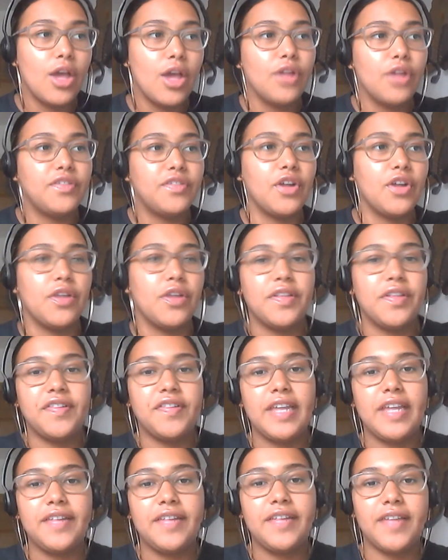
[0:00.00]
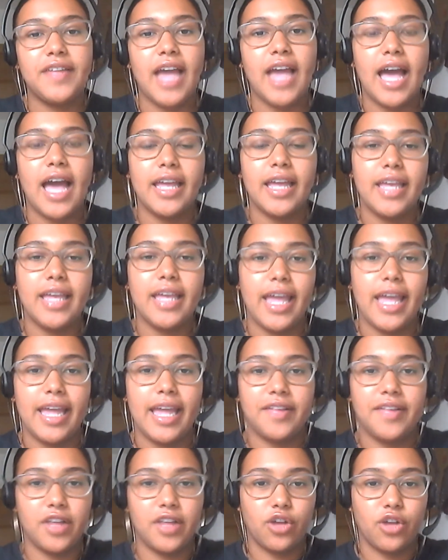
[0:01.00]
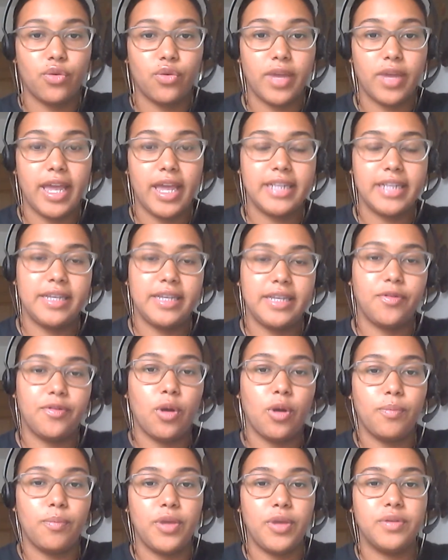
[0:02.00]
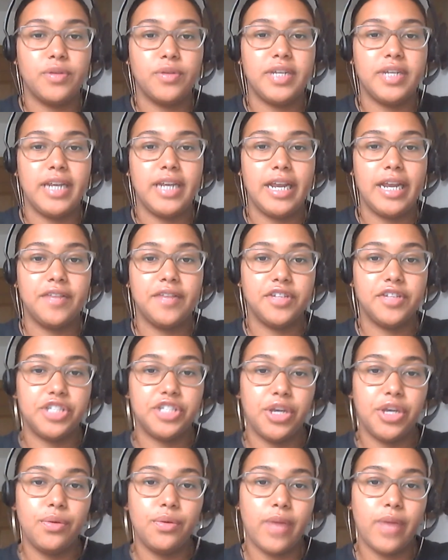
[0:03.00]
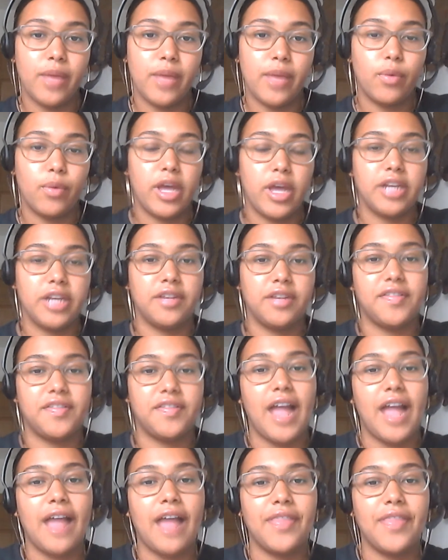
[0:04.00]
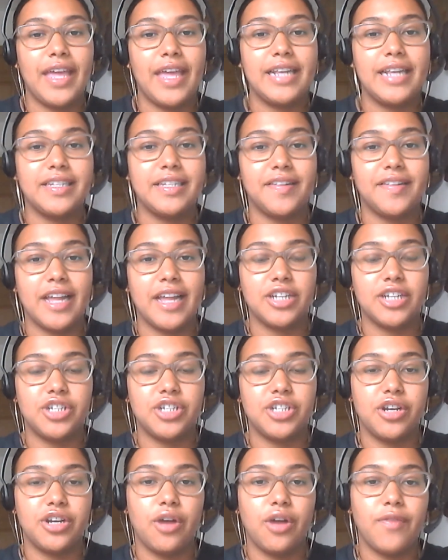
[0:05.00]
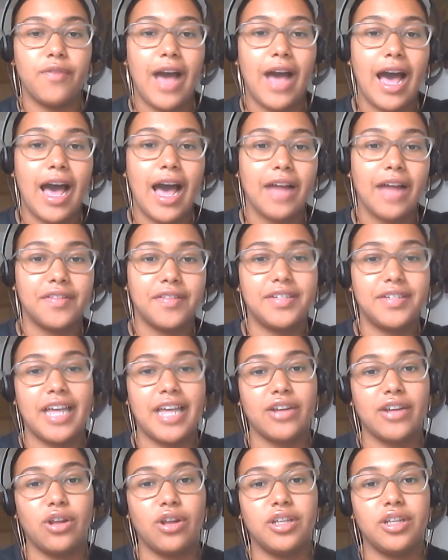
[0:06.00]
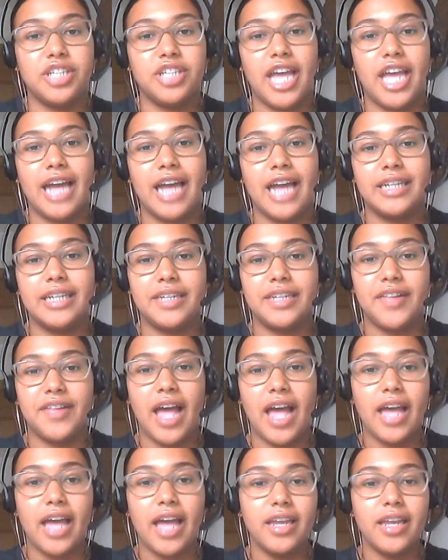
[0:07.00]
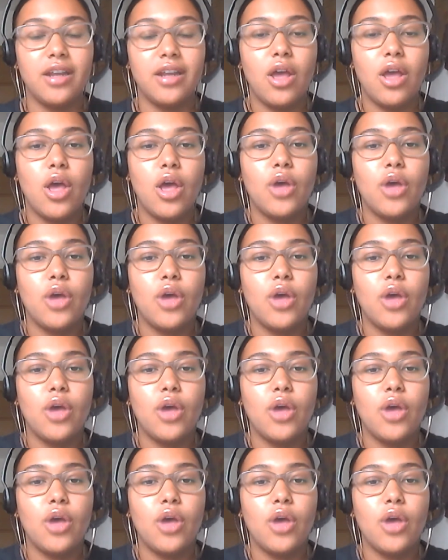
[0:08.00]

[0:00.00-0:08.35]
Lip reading: So the CCI is a creative computing institute. It works at the intersection of arts, technology and design.